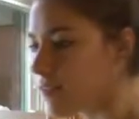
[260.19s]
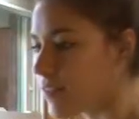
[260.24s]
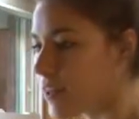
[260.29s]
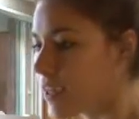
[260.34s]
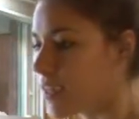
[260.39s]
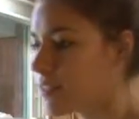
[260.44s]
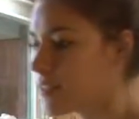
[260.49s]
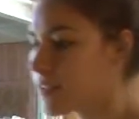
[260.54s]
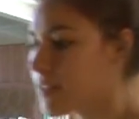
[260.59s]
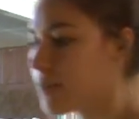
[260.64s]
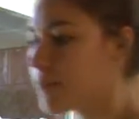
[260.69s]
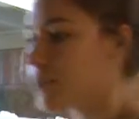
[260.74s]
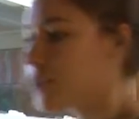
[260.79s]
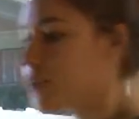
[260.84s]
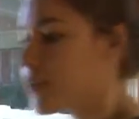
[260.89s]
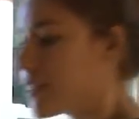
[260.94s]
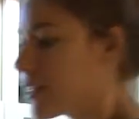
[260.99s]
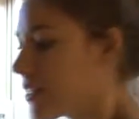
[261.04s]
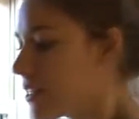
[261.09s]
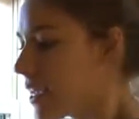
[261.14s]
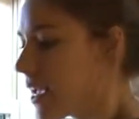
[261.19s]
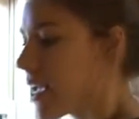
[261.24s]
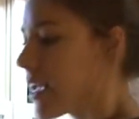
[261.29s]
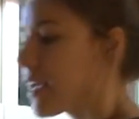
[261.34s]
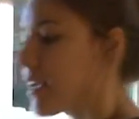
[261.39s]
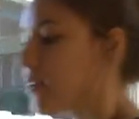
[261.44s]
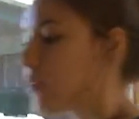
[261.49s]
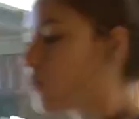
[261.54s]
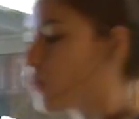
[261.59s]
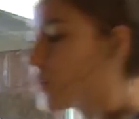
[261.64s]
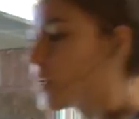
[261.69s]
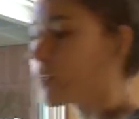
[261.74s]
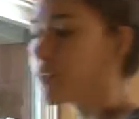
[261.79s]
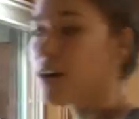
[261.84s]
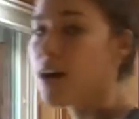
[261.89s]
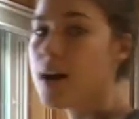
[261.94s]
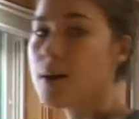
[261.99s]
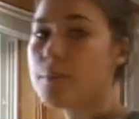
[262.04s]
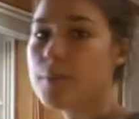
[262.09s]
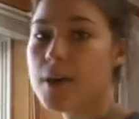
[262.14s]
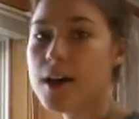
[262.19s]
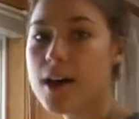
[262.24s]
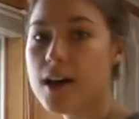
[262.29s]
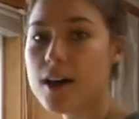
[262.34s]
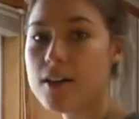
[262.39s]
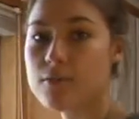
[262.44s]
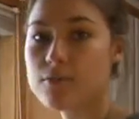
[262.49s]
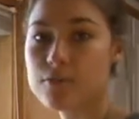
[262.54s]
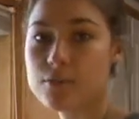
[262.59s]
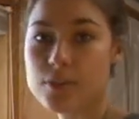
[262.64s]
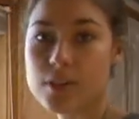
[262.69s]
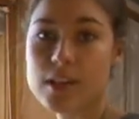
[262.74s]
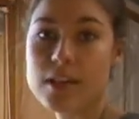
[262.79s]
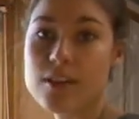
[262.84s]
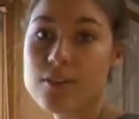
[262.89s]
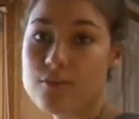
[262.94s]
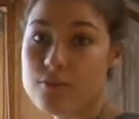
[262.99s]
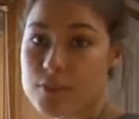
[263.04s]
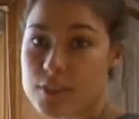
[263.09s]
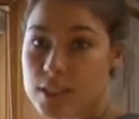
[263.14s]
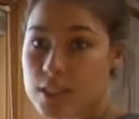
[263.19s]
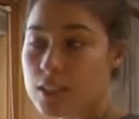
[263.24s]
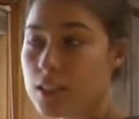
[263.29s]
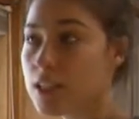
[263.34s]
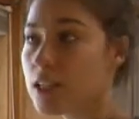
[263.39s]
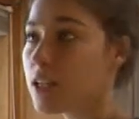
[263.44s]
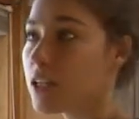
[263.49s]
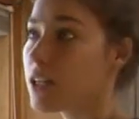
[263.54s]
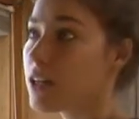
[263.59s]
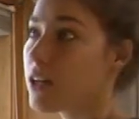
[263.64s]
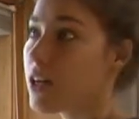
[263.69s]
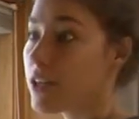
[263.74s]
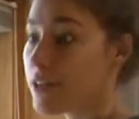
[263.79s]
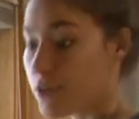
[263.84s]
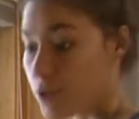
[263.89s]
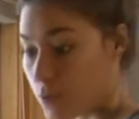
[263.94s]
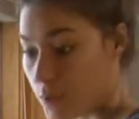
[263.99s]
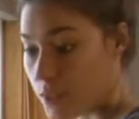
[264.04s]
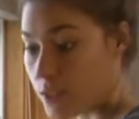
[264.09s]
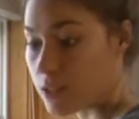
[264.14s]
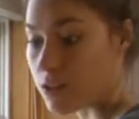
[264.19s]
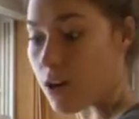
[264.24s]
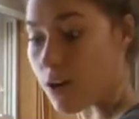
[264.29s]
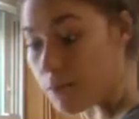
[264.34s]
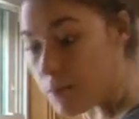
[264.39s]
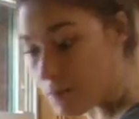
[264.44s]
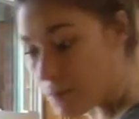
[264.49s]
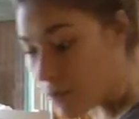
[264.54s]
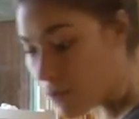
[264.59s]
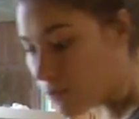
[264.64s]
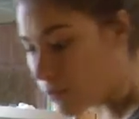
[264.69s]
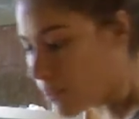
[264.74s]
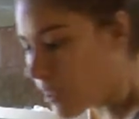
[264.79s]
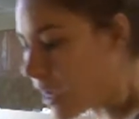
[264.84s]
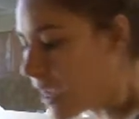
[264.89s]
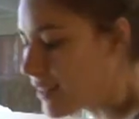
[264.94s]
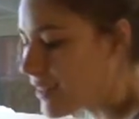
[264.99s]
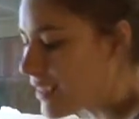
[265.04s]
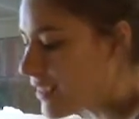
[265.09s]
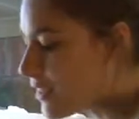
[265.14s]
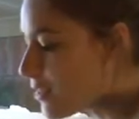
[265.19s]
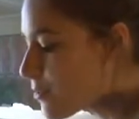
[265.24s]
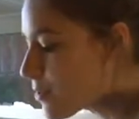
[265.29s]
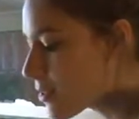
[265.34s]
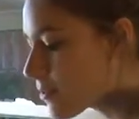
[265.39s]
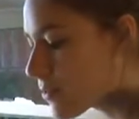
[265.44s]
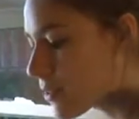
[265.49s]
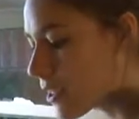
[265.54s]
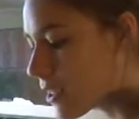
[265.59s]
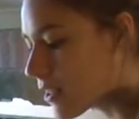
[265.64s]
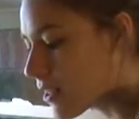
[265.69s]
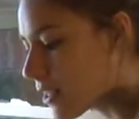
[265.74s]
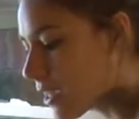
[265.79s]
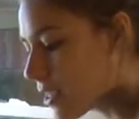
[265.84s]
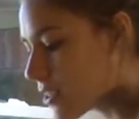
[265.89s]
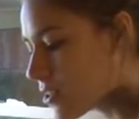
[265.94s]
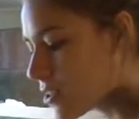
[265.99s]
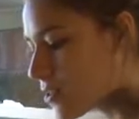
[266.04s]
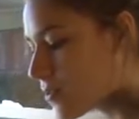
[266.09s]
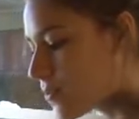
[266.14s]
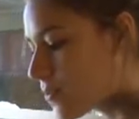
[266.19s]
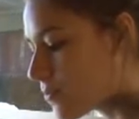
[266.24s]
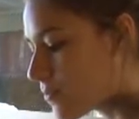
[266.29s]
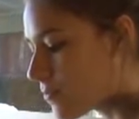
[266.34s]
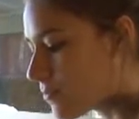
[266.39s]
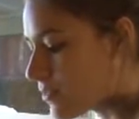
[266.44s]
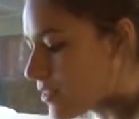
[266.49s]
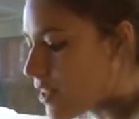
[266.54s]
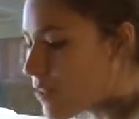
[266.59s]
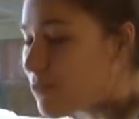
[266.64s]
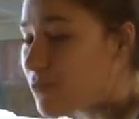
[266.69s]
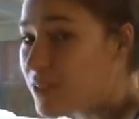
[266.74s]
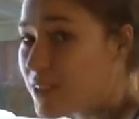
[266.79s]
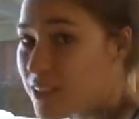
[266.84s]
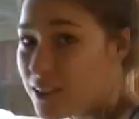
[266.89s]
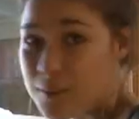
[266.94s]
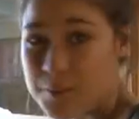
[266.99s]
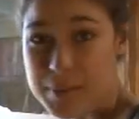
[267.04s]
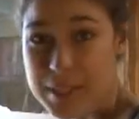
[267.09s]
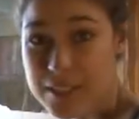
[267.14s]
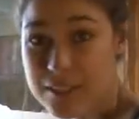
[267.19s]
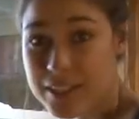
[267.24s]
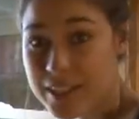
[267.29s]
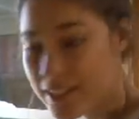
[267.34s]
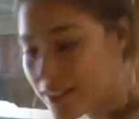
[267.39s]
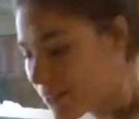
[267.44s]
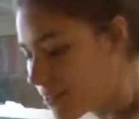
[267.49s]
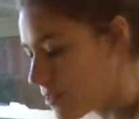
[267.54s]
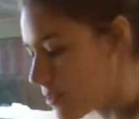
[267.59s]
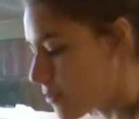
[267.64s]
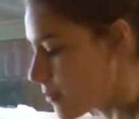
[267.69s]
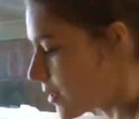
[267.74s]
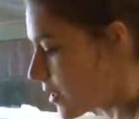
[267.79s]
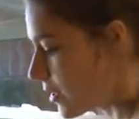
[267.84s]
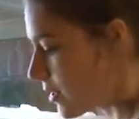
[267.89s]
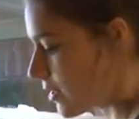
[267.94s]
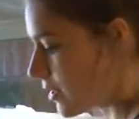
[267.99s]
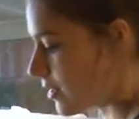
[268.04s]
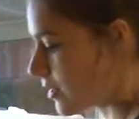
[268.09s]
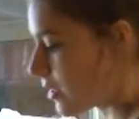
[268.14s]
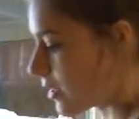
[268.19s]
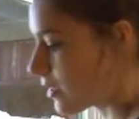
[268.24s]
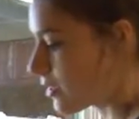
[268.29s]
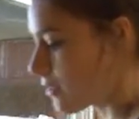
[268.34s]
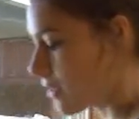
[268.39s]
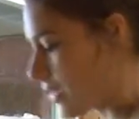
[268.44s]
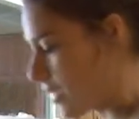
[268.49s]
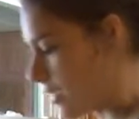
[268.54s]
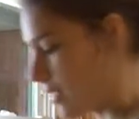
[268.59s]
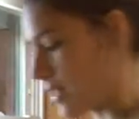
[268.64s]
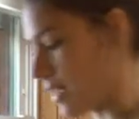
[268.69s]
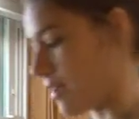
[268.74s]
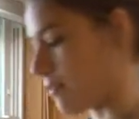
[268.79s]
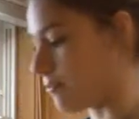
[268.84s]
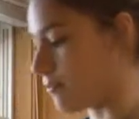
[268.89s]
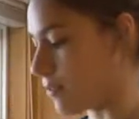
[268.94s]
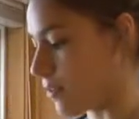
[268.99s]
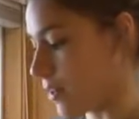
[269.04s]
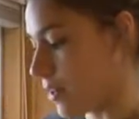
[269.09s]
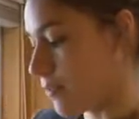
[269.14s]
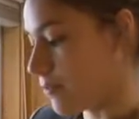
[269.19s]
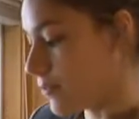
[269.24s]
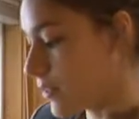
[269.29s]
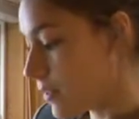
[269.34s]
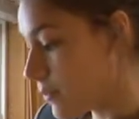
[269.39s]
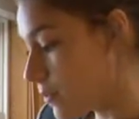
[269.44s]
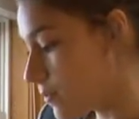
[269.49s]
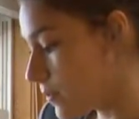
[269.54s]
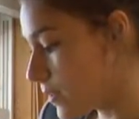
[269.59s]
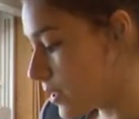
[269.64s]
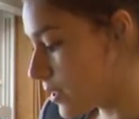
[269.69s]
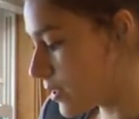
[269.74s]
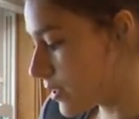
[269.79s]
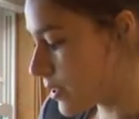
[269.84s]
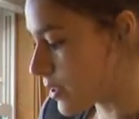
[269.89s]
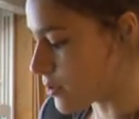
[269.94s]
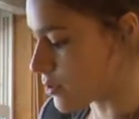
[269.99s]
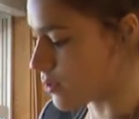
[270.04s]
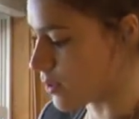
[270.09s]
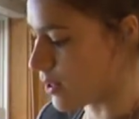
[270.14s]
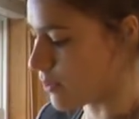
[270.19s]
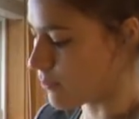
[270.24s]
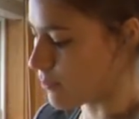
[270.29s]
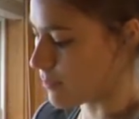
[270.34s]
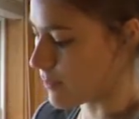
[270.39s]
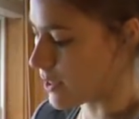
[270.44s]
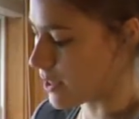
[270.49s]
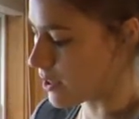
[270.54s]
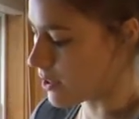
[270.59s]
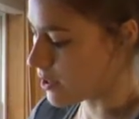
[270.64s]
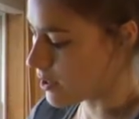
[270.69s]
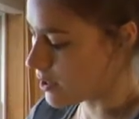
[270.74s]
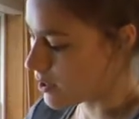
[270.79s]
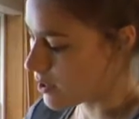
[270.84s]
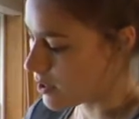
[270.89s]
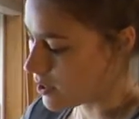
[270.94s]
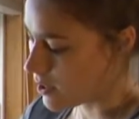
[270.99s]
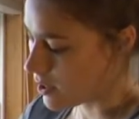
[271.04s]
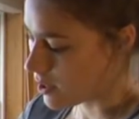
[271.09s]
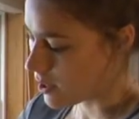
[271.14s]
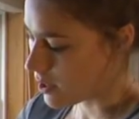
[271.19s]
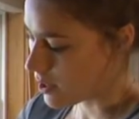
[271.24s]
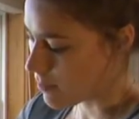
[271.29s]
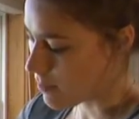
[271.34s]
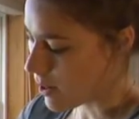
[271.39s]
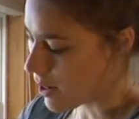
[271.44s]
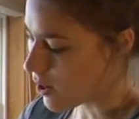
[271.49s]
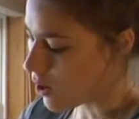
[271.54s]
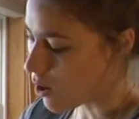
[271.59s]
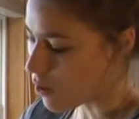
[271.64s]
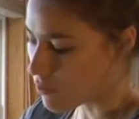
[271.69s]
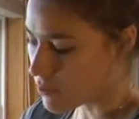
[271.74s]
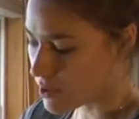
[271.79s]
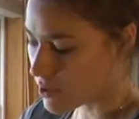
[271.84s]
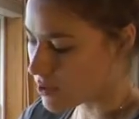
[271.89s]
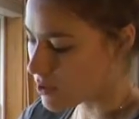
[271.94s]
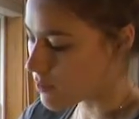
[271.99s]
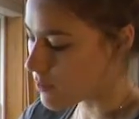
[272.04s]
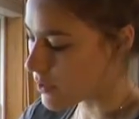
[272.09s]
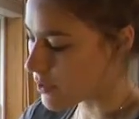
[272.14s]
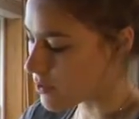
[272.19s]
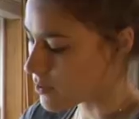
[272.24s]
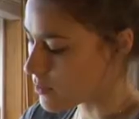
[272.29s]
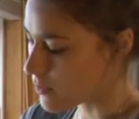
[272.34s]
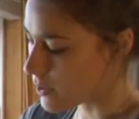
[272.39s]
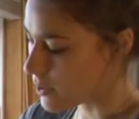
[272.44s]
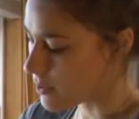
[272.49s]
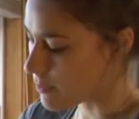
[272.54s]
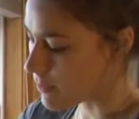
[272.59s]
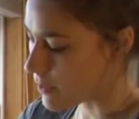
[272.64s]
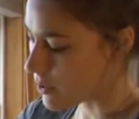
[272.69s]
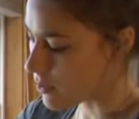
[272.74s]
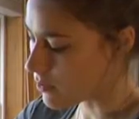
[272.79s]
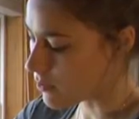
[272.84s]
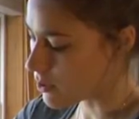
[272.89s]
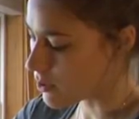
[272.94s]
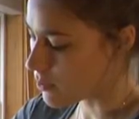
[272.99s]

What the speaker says: Right, now we're going to take 1 cup of vanilla unsweetened almond milk. I like using vanilla. I just love vanilla, period, so anything that I can have already flavored vanilla is great for me. I always do unsweetened milk.